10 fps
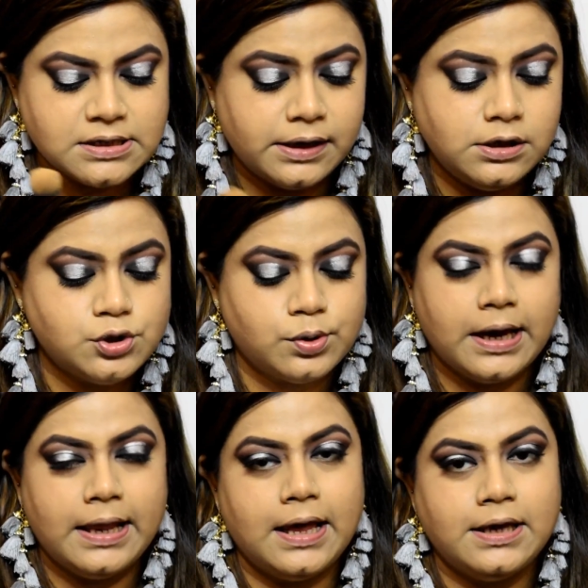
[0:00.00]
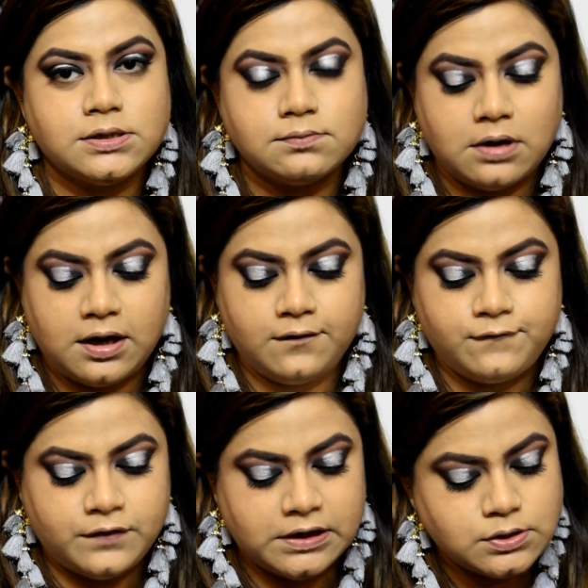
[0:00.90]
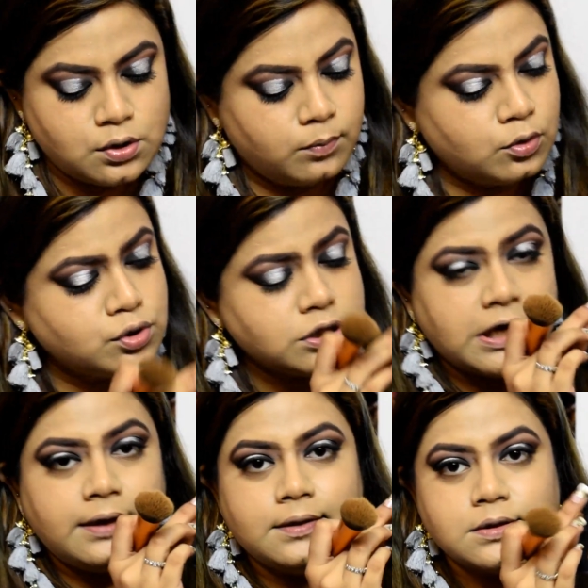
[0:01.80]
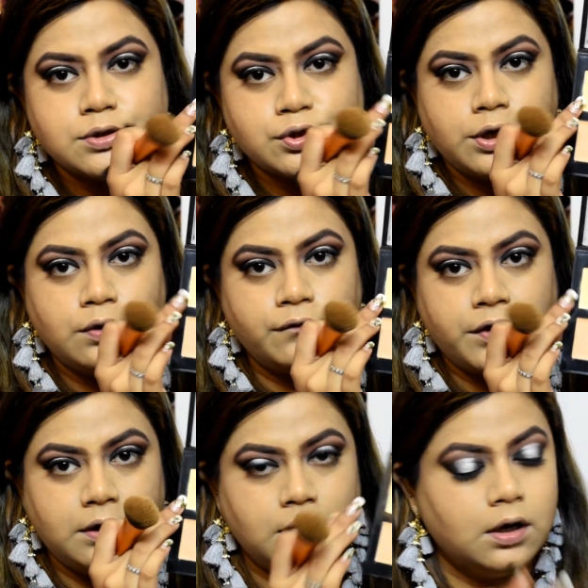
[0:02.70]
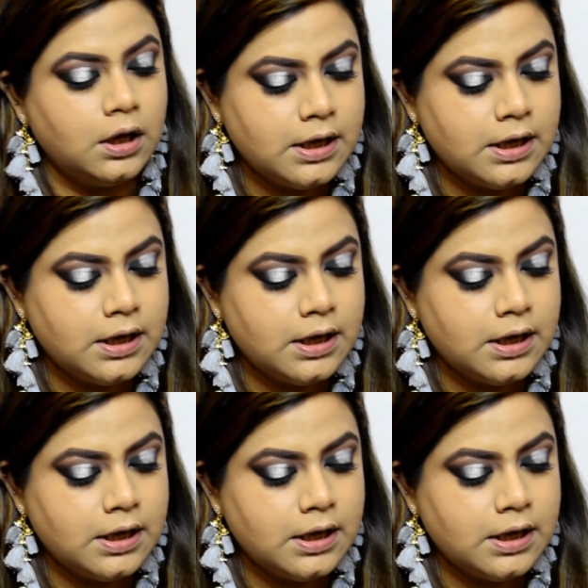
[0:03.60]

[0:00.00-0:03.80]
I need to highlight my face, so I'm going to take this shade over here.